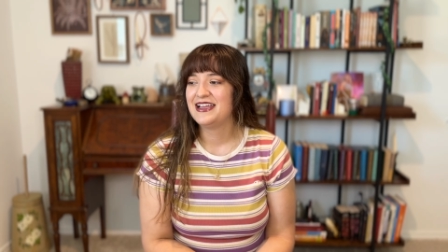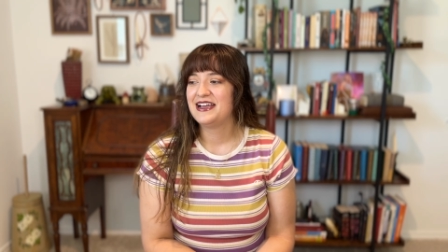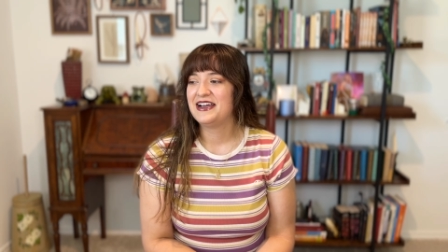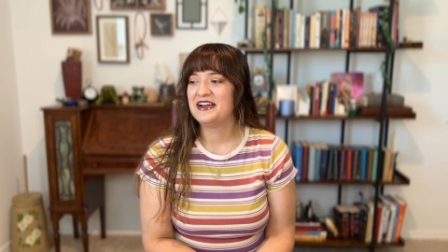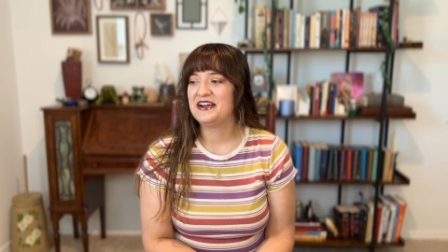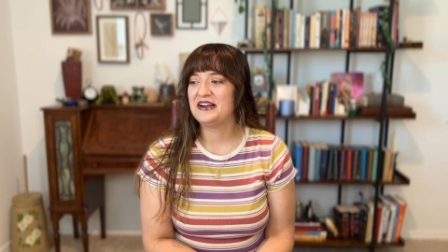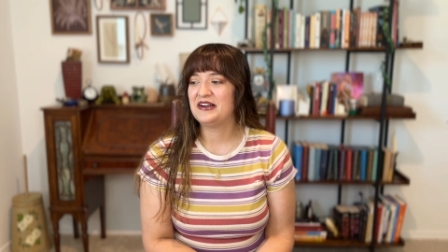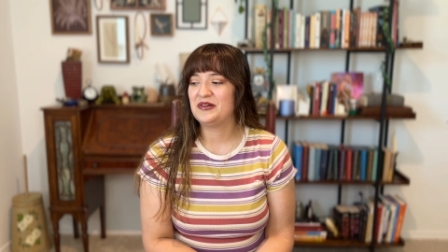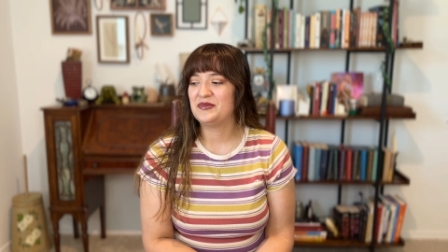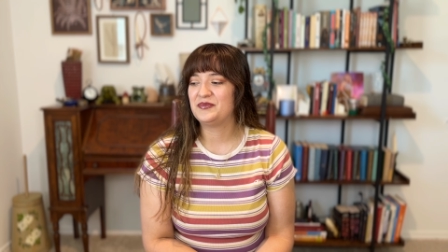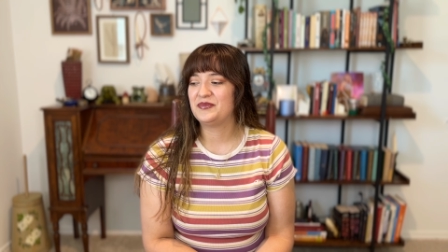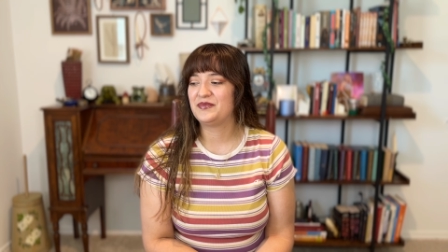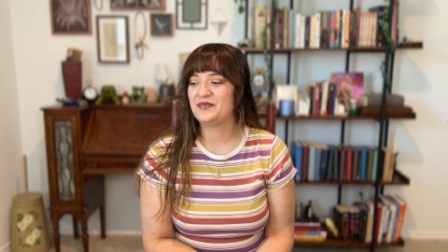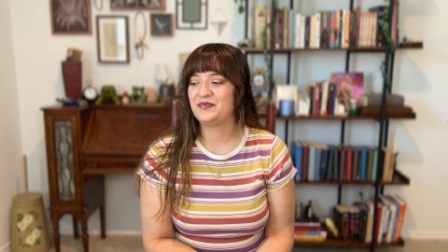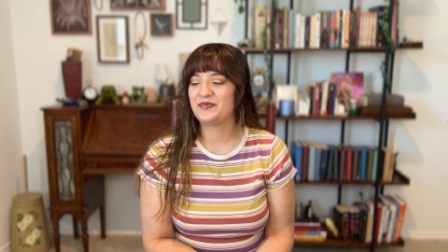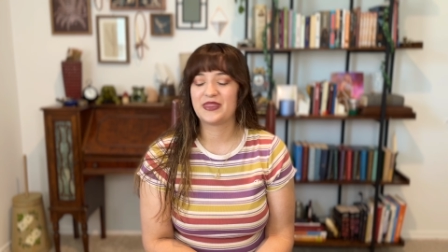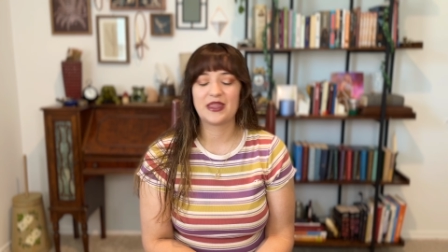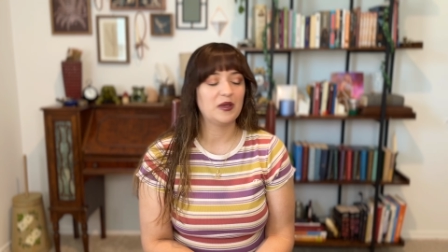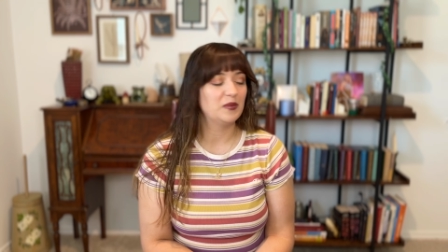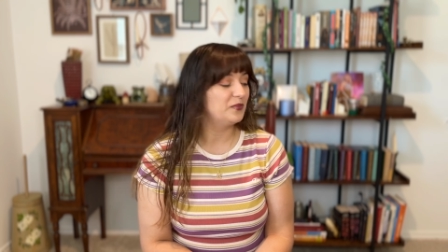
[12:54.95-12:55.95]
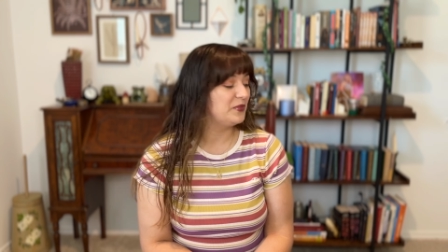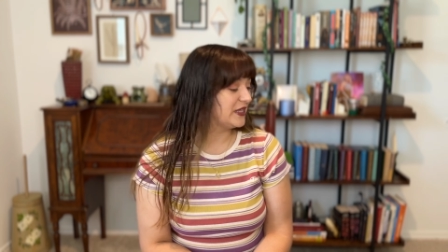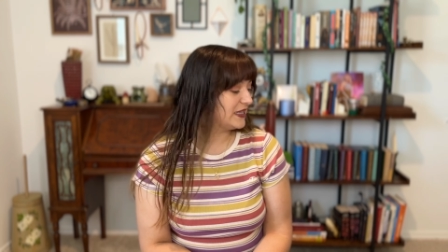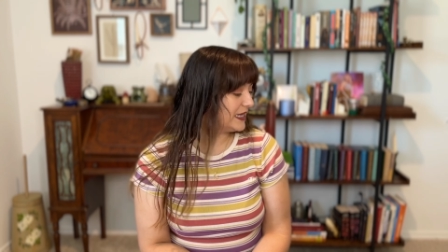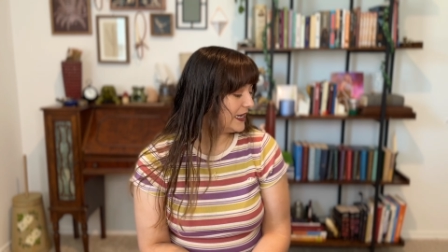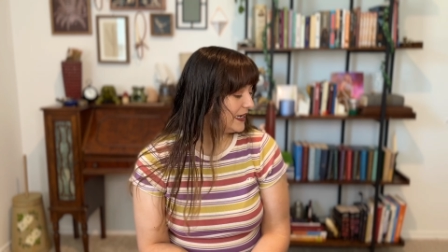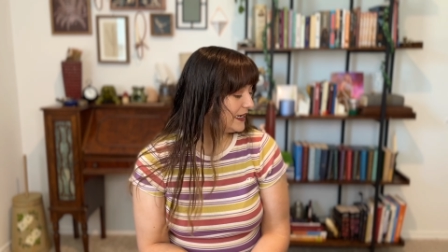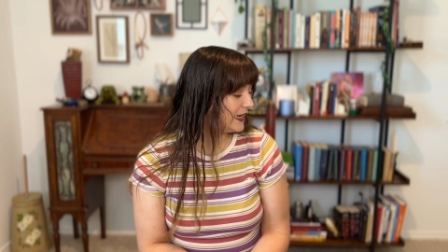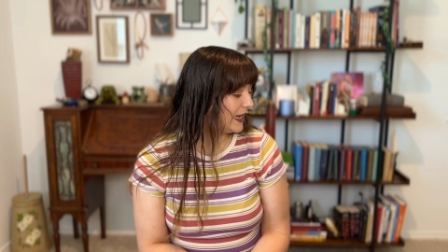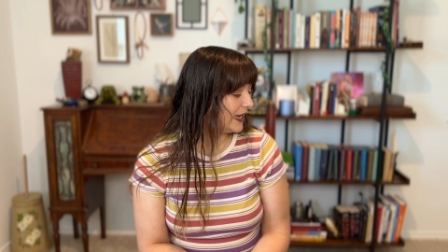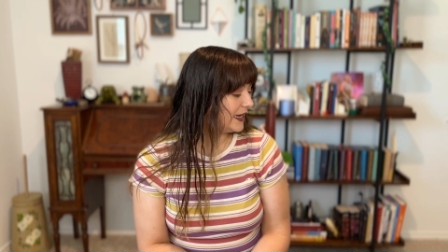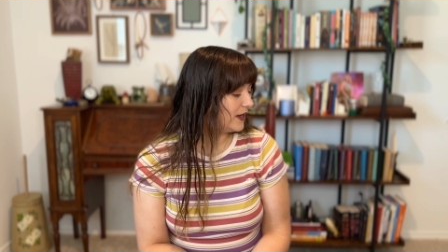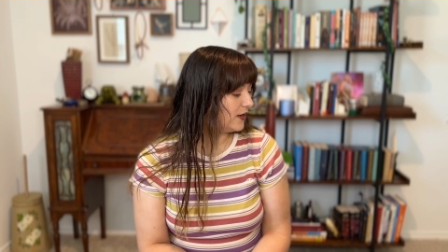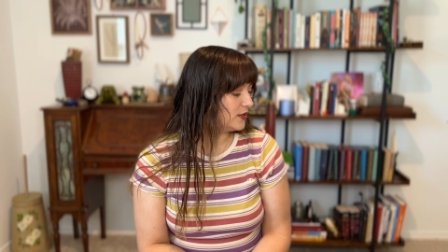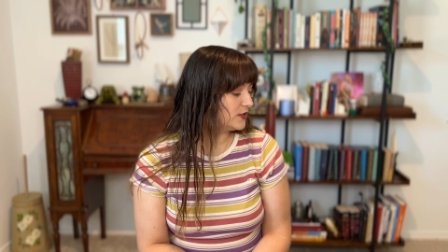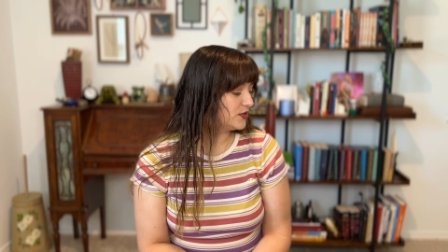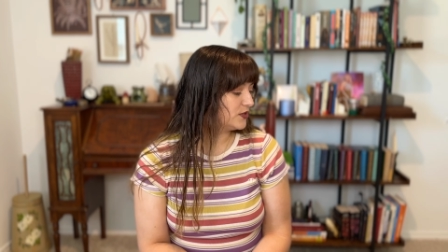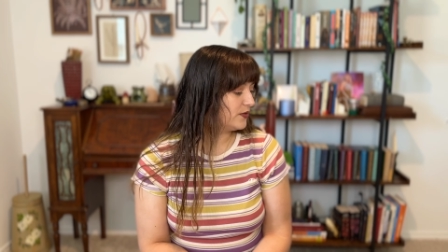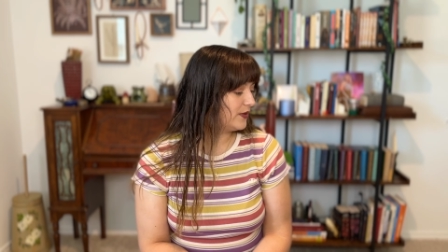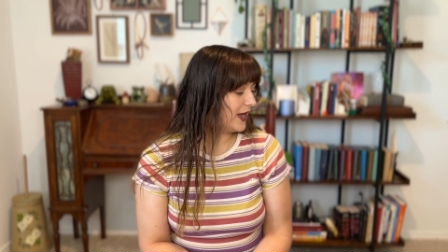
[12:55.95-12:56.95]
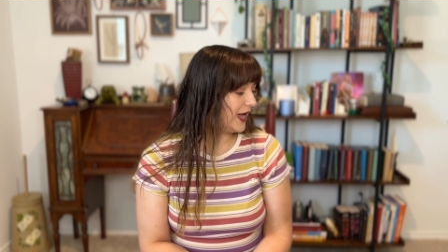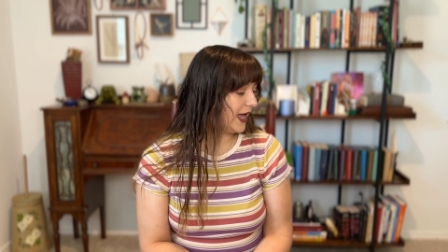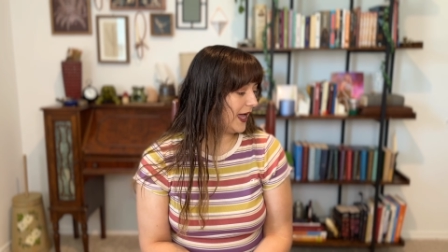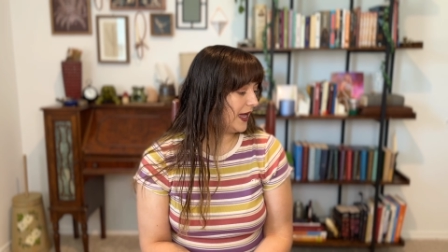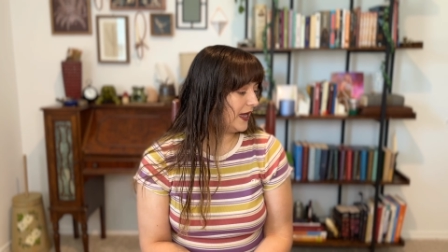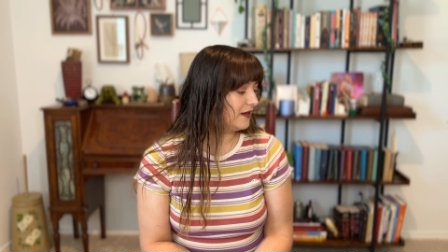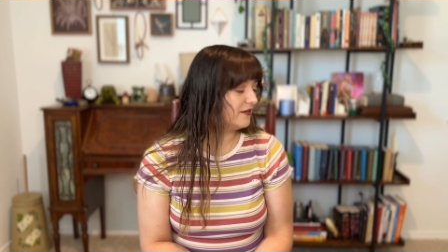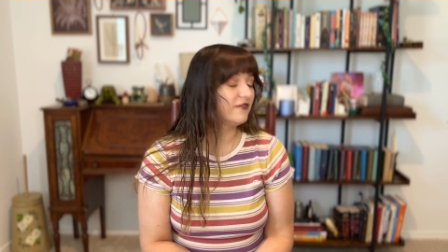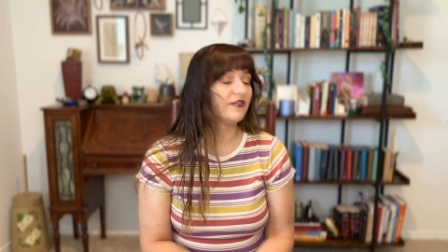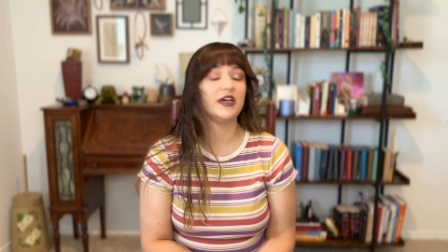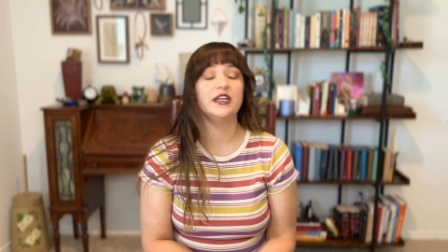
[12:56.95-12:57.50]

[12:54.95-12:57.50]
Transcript: But then I also have